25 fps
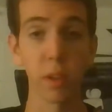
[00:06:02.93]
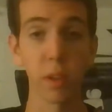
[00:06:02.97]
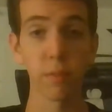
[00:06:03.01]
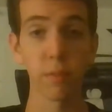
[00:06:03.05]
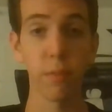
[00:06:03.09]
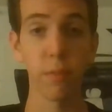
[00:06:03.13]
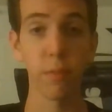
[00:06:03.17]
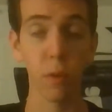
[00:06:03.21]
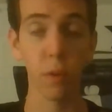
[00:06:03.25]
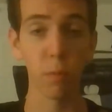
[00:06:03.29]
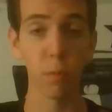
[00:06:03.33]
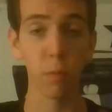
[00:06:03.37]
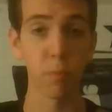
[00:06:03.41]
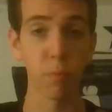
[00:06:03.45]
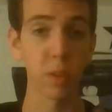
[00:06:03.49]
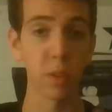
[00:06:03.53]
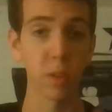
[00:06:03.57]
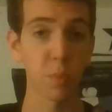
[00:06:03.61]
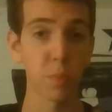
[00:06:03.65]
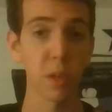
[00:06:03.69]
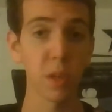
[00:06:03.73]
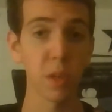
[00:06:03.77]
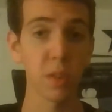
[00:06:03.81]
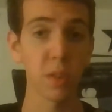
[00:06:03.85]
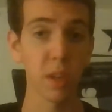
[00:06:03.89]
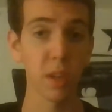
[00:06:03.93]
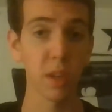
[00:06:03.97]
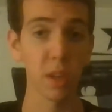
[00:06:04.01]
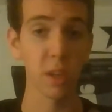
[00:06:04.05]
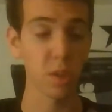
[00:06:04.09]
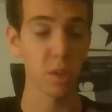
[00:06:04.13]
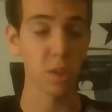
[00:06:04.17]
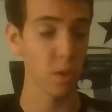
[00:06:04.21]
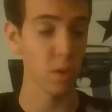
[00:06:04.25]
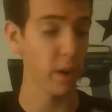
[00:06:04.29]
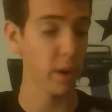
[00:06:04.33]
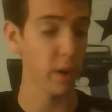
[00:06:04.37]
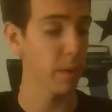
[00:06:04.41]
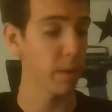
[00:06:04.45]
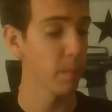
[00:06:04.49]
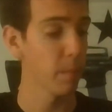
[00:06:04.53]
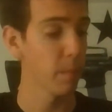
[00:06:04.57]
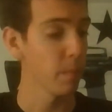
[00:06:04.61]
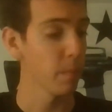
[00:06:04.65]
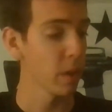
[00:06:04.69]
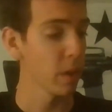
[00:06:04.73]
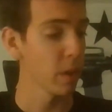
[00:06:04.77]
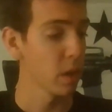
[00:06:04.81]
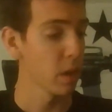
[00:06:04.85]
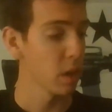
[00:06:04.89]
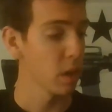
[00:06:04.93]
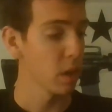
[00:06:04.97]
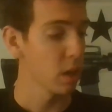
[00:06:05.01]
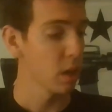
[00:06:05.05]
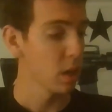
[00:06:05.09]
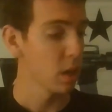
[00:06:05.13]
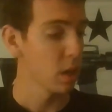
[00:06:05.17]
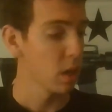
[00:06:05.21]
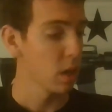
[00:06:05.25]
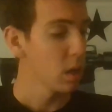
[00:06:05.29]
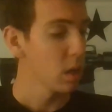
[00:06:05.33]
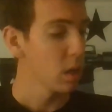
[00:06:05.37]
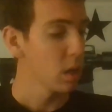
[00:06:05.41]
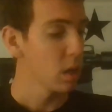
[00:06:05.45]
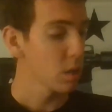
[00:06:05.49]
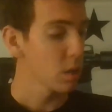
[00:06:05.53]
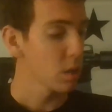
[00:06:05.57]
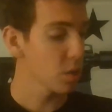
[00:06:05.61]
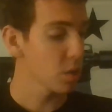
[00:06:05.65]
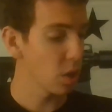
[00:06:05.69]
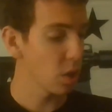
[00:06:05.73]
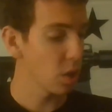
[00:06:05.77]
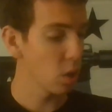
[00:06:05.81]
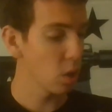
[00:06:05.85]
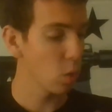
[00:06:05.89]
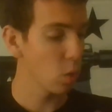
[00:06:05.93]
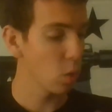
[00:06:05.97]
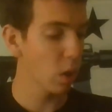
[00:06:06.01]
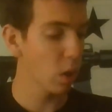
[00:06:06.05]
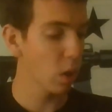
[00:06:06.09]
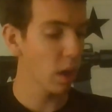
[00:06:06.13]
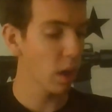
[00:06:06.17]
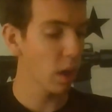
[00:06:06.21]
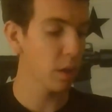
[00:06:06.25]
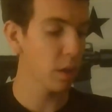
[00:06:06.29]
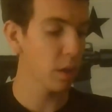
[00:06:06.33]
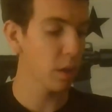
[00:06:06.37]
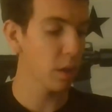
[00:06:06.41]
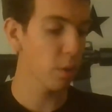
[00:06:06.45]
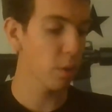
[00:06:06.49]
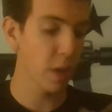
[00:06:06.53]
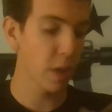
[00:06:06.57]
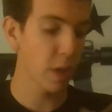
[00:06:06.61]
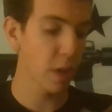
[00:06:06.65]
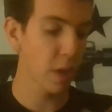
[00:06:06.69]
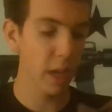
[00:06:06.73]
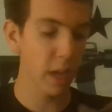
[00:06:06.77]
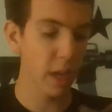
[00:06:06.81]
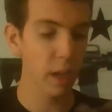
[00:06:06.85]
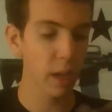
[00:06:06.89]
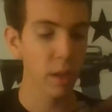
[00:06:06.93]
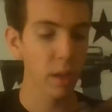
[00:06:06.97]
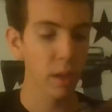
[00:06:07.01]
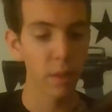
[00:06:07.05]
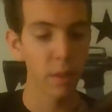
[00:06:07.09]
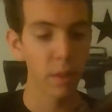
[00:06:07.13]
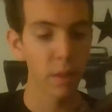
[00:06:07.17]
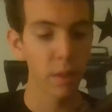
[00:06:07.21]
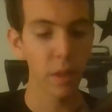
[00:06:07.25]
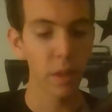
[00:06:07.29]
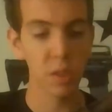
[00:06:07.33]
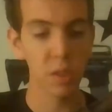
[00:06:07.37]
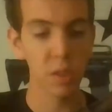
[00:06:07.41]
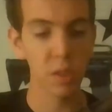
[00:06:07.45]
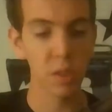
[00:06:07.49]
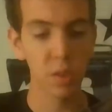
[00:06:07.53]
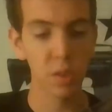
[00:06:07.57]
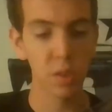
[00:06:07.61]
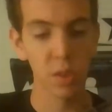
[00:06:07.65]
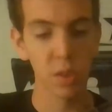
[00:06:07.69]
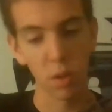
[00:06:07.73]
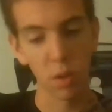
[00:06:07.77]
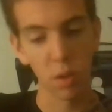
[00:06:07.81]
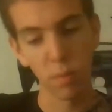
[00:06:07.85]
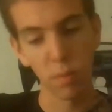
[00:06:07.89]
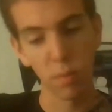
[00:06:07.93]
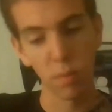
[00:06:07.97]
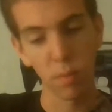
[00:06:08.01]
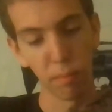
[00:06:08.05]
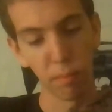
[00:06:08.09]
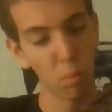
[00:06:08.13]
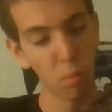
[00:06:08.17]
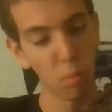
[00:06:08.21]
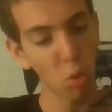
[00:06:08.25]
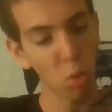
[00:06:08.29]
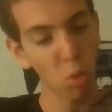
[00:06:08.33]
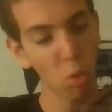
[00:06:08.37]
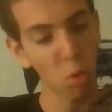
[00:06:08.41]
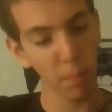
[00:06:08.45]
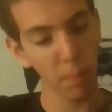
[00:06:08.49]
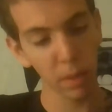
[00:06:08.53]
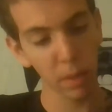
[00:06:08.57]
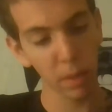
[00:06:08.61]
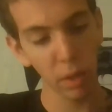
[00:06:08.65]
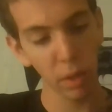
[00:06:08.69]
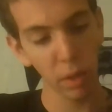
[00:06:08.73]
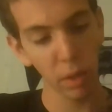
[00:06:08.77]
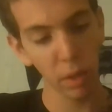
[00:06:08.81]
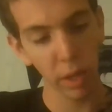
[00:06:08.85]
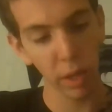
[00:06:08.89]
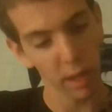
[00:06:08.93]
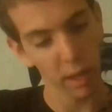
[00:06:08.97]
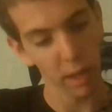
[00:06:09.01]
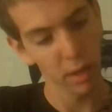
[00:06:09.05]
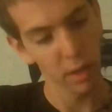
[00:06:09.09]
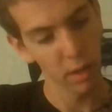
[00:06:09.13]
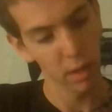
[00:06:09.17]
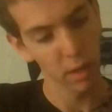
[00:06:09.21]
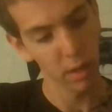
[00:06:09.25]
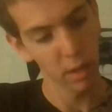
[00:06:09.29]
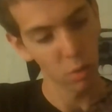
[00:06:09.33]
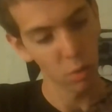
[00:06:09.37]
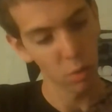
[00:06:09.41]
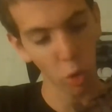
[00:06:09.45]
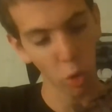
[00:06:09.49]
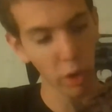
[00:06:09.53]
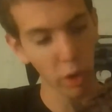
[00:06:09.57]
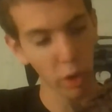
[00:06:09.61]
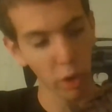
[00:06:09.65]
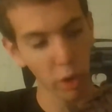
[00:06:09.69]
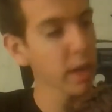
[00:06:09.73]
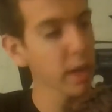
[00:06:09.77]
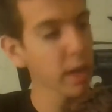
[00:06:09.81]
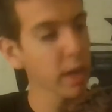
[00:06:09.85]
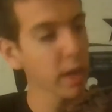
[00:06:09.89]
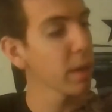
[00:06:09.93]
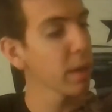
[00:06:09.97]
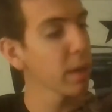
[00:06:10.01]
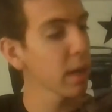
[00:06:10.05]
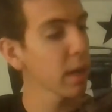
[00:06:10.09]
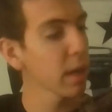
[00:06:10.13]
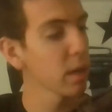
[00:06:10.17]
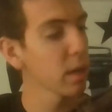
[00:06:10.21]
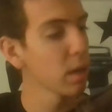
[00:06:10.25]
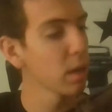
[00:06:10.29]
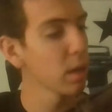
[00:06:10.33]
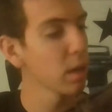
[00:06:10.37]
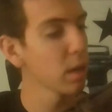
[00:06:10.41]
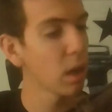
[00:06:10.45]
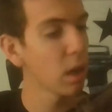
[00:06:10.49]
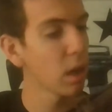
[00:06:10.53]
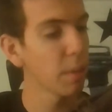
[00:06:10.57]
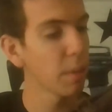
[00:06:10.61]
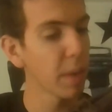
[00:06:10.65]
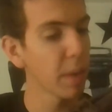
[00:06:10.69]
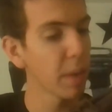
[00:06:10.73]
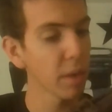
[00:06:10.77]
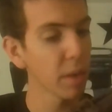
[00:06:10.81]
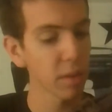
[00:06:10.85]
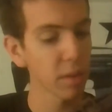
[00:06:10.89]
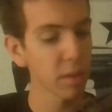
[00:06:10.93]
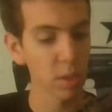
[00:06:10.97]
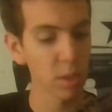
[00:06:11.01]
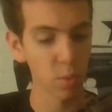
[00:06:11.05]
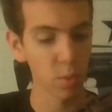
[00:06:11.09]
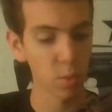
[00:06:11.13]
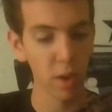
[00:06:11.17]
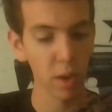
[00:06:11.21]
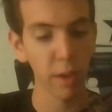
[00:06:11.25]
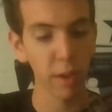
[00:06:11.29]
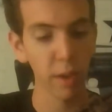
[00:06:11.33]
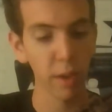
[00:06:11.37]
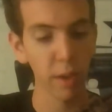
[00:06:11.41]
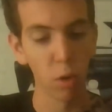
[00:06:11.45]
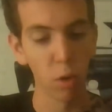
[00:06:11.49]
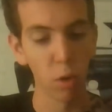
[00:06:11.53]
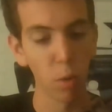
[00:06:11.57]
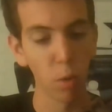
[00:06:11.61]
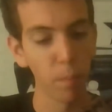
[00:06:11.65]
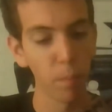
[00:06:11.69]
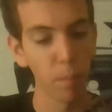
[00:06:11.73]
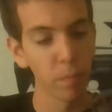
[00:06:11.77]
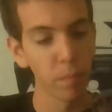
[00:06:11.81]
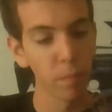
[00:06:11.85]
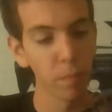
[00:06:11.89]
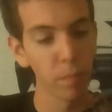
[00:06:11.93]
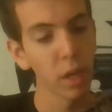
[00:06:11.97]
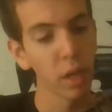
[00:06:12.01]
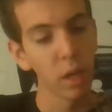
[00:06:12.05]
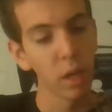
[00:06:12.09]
it for this piece of history. So another thing that's morbidly worrying me about this rifle